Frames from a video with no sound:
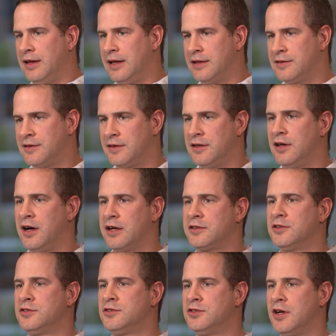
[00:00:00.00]
It's the
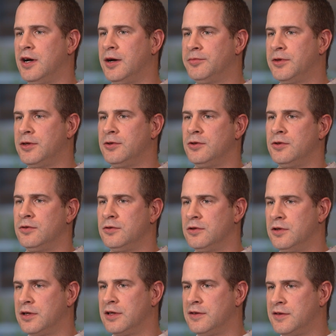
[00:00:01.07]
doctor's job to
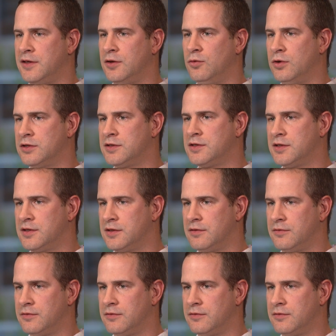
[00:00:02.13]
look and see what's,